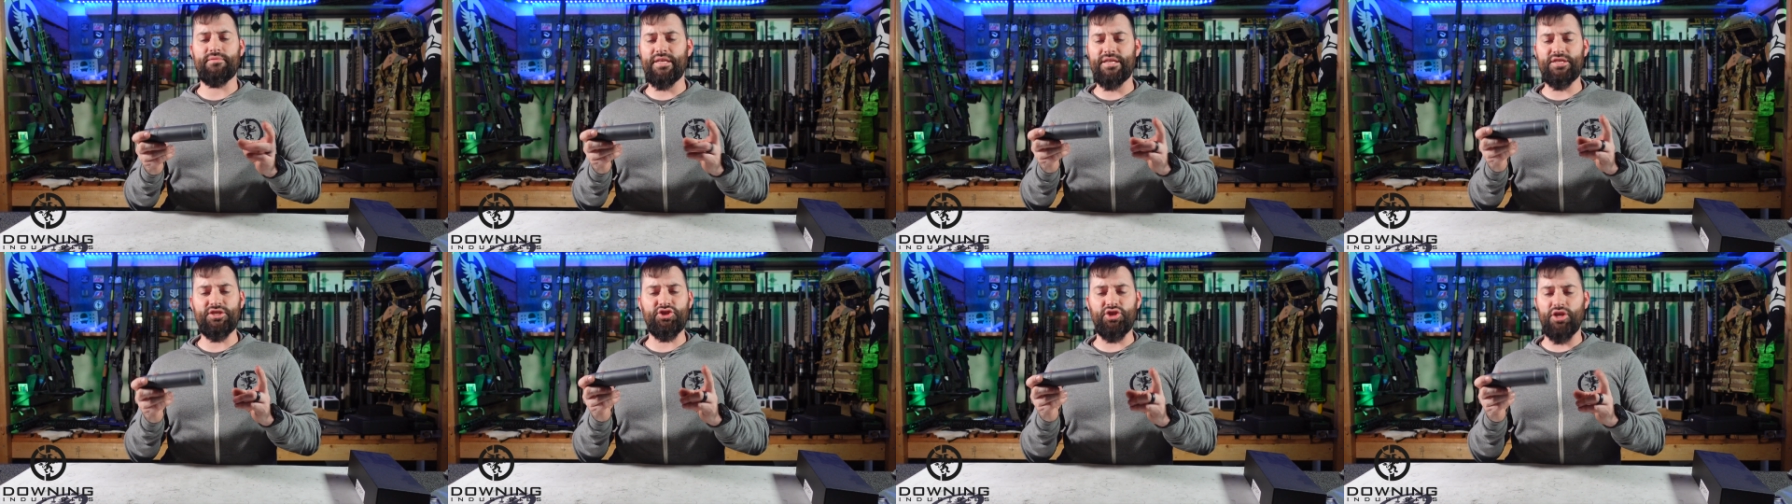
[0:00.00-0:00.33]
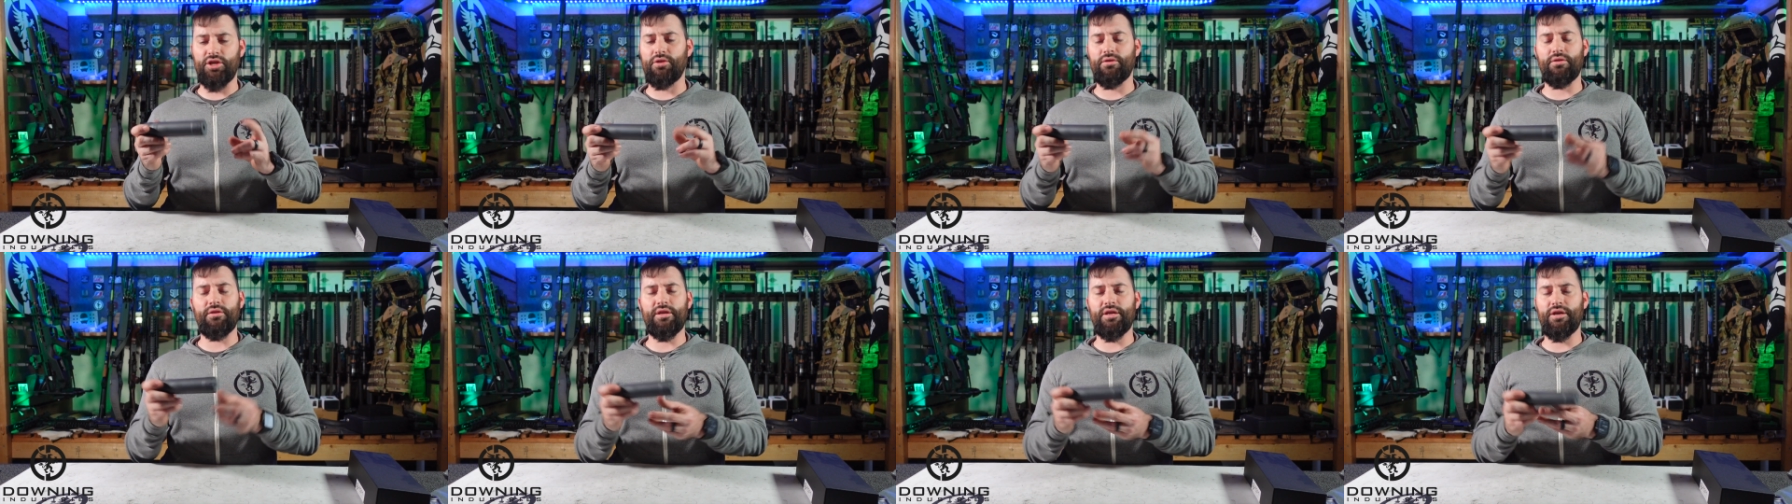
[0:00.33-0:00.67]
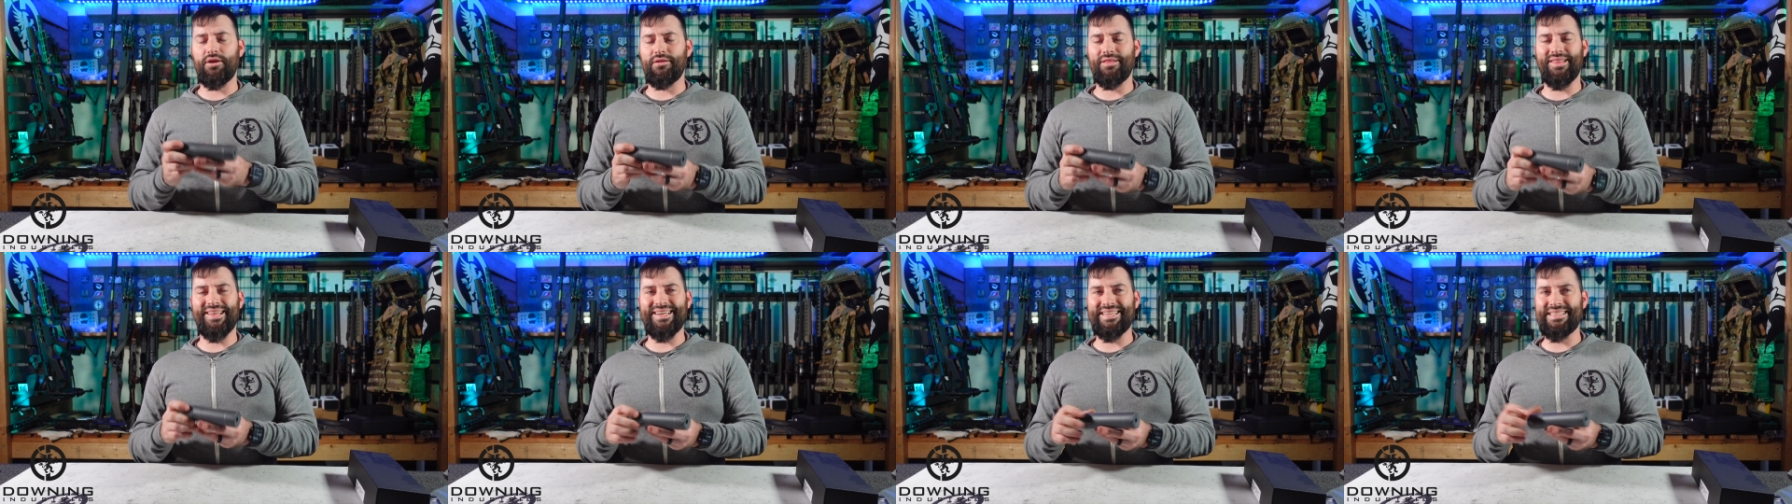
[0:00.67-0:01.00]
they generally
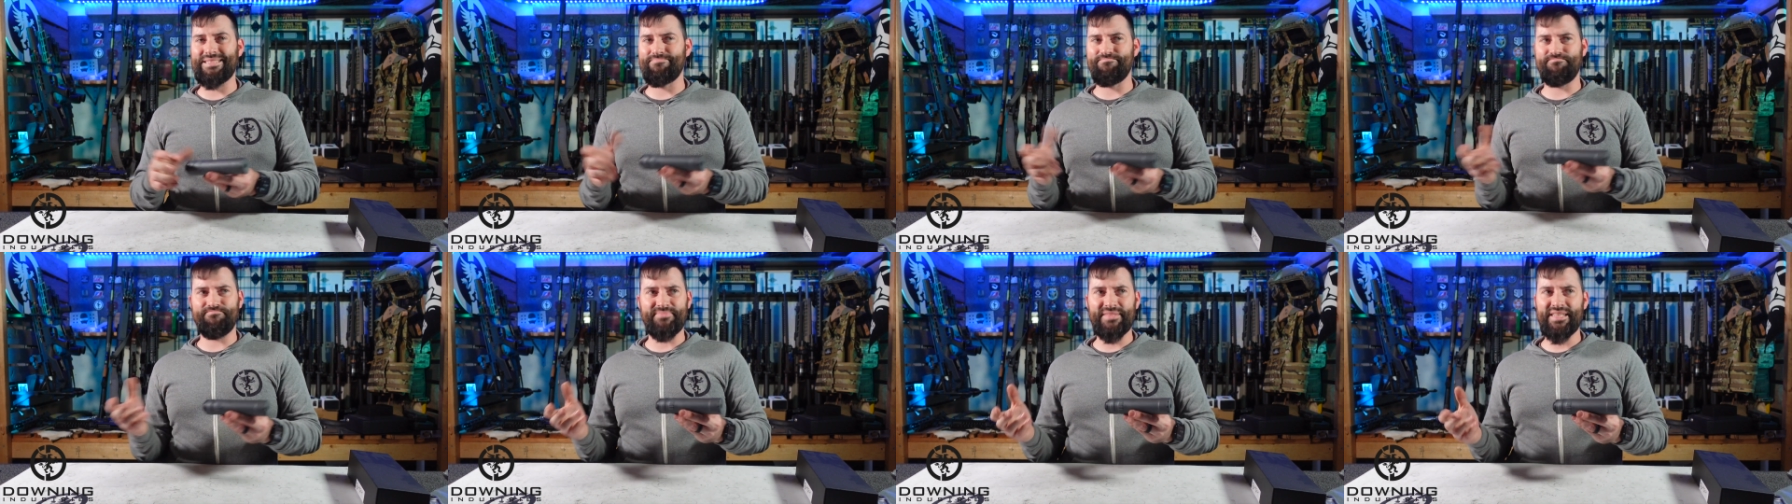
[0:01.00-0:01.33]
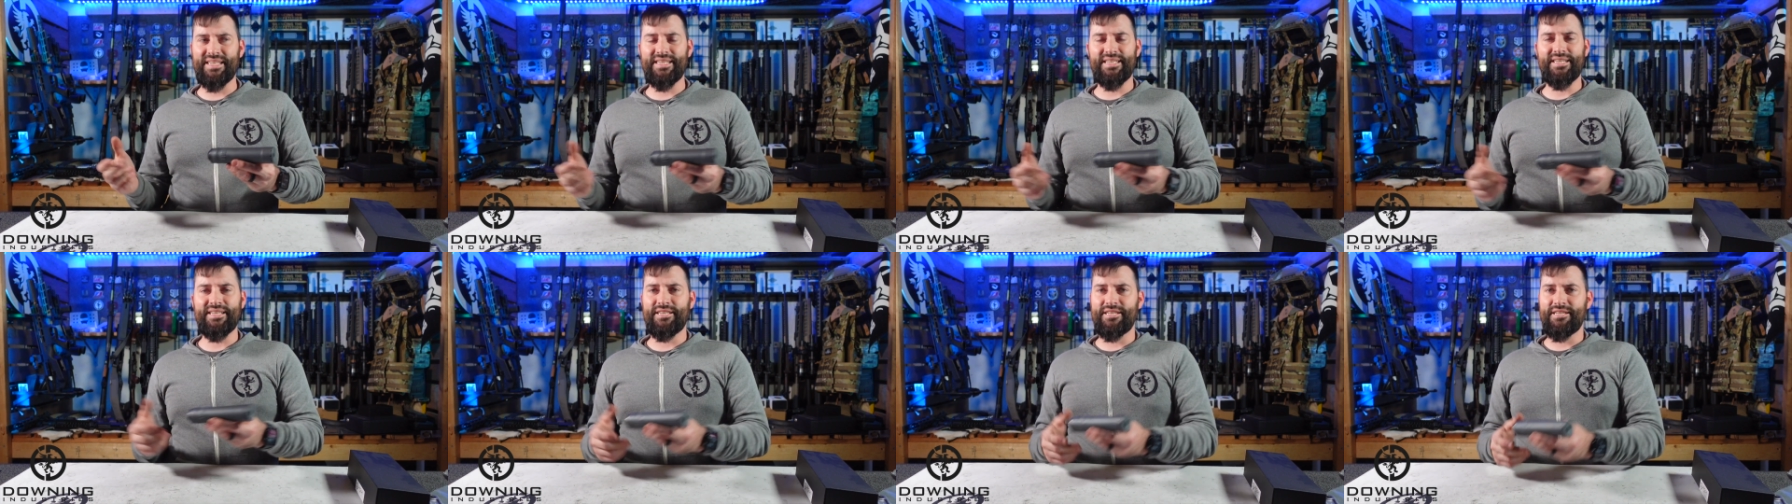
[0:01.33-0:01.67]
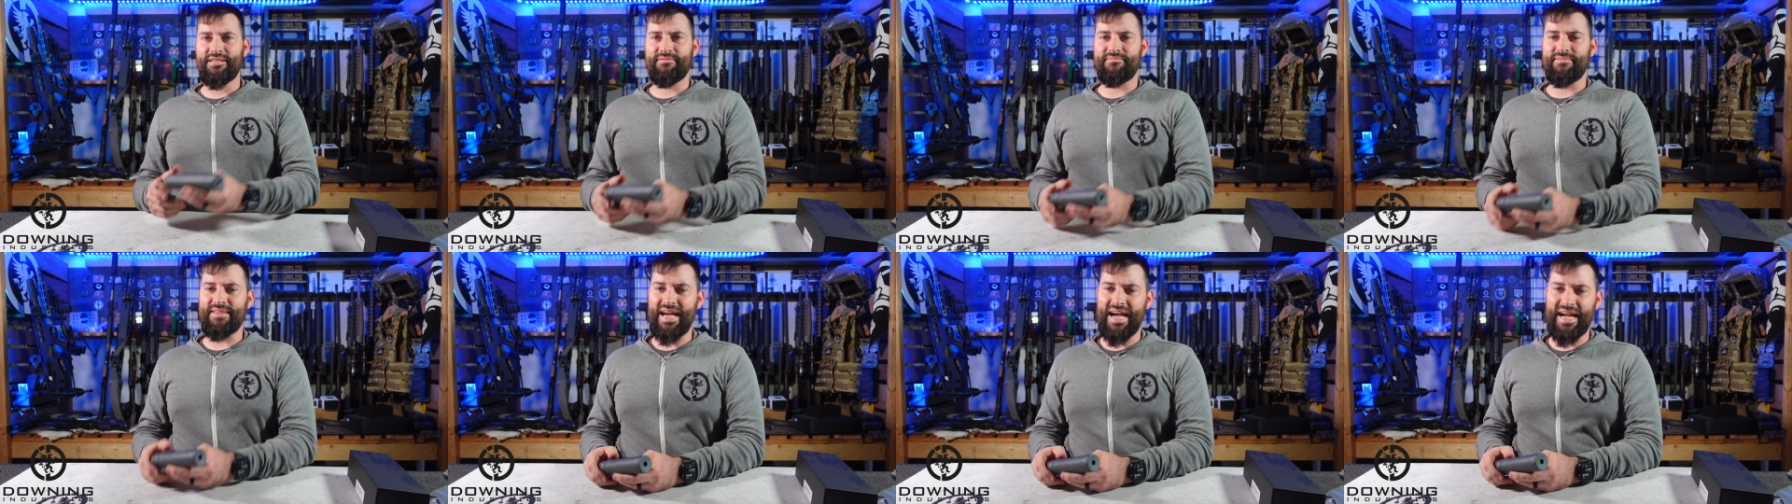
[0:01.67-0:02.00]
are like
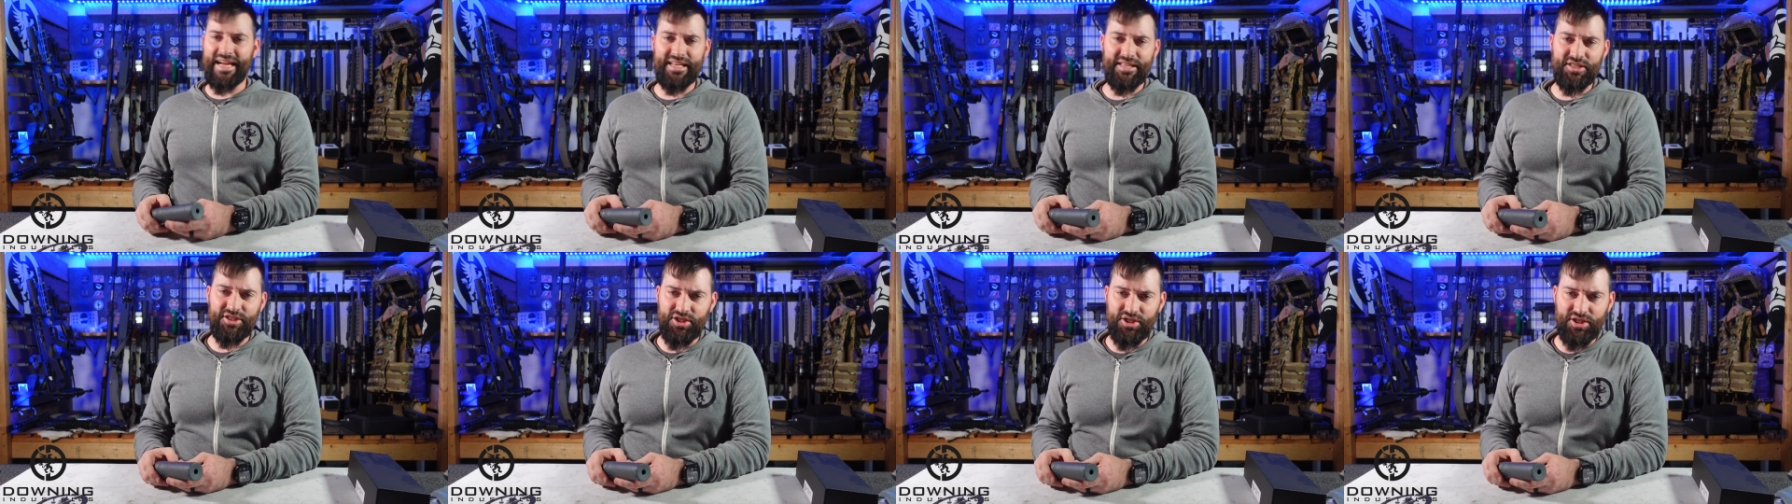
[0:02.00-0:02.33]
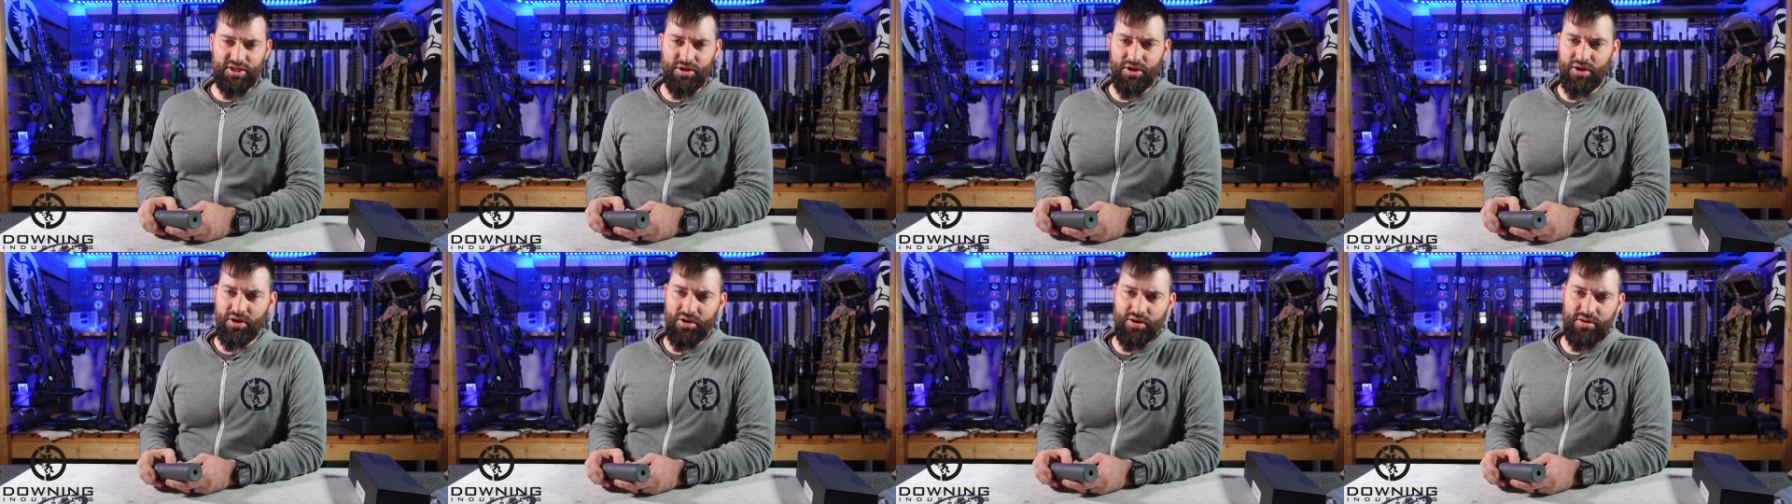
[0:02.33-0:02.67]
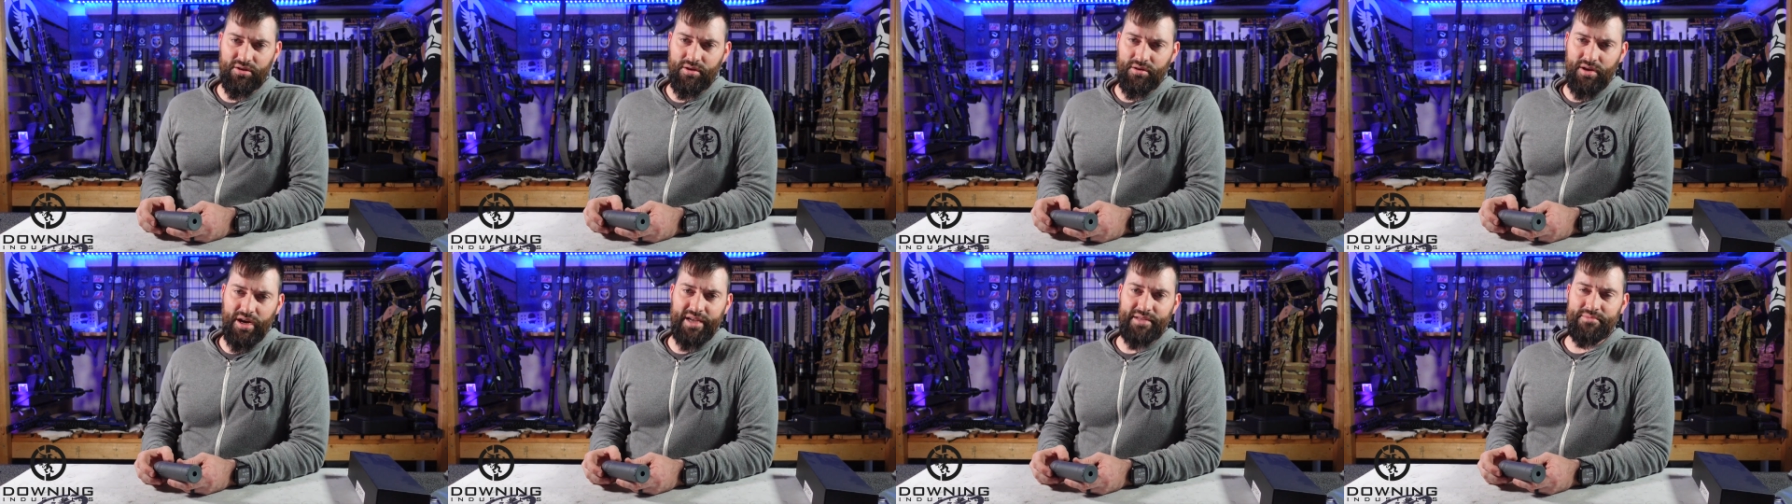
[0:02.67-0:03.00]
nine inches
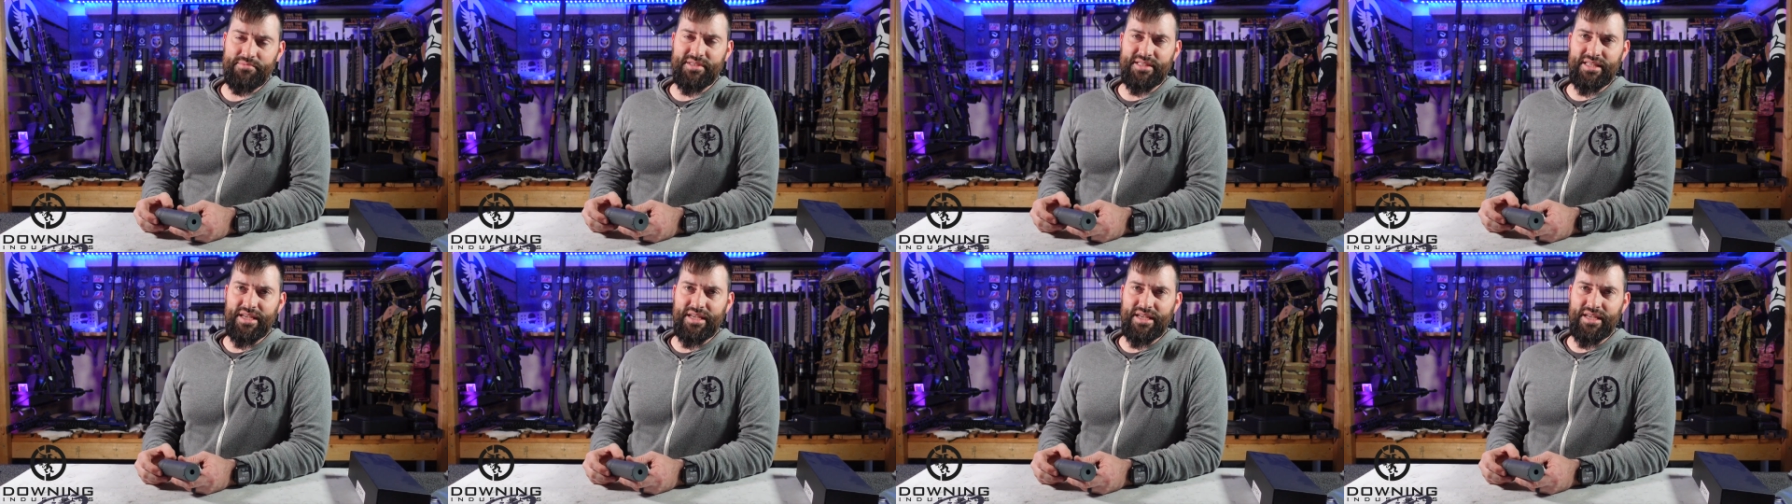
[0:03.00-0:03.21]
long, right?